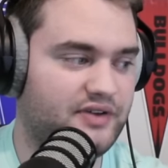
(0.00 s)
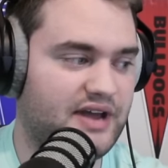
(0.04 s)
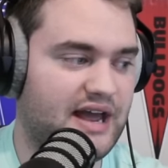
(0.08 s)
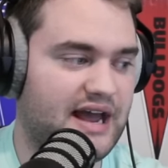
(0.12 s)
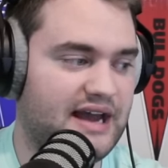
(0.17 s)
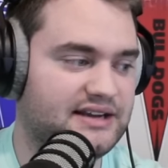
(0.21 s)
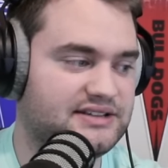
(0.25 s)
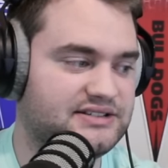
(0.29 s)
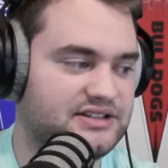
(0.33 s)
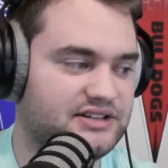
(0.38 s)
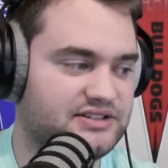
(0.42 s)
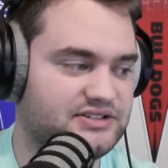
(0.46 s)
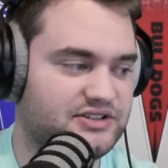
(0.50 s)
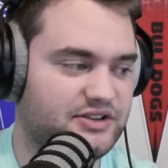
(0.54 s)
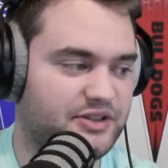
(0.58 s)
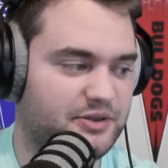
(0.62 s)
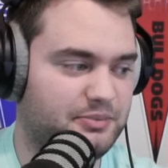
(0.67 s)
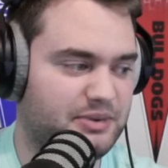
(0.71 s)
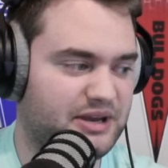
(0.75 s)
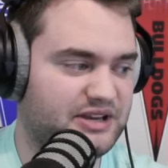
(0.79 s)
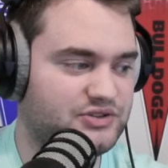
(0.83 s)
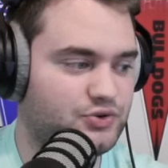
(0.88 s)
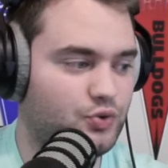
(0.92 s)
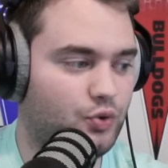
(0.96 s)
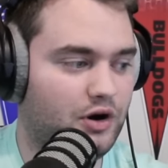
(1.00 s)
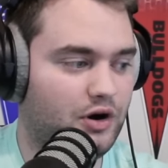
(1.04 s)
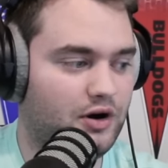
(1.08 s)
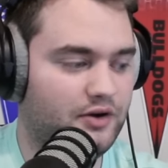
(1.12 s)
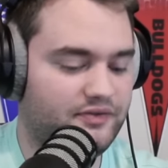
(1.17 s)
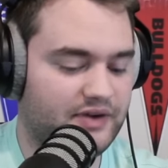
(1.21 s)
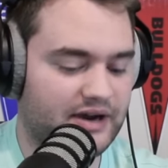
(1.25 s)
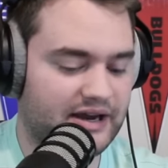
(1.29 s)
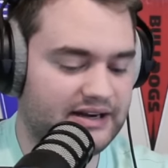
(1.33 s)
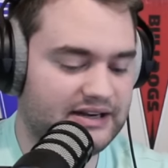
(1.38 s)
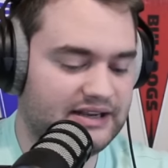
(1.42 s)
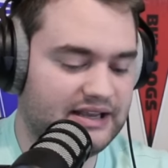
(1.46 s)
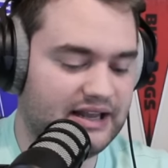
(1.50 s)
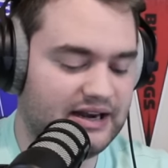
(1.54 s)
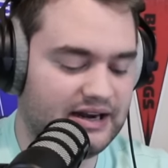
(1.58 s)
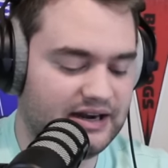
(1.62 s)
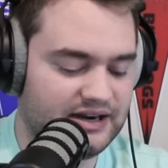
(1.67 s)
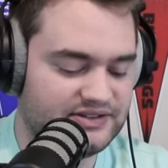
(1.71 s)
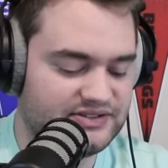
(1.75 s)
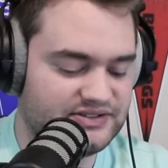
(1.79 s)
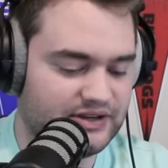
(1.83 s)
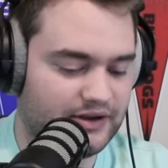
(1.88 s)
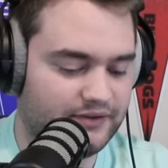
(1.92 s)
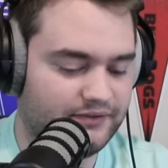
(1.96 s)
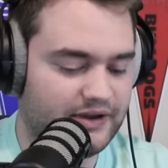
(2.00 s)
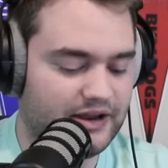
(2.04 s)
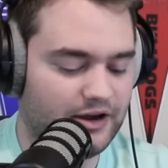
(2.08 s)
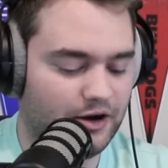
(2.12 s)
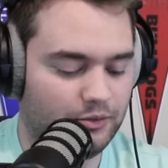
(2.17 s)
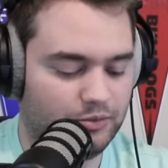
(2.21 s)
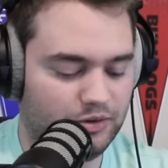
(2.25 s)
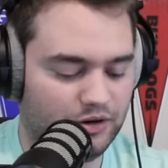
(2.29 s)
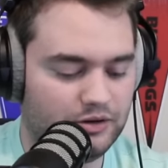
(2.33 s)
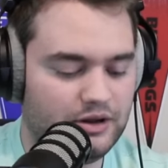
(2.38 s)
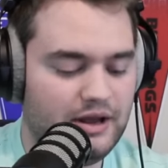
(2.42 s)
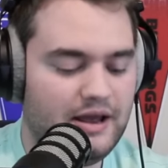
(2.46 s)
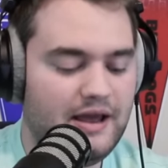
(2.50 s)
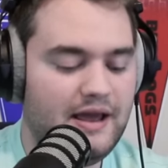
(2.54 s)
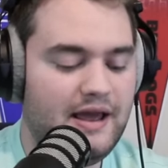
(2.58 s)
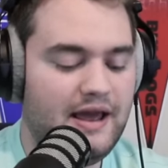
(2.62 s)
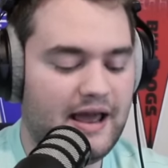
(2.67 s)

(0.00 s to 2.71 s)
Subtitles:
access to the best qualified candidates available,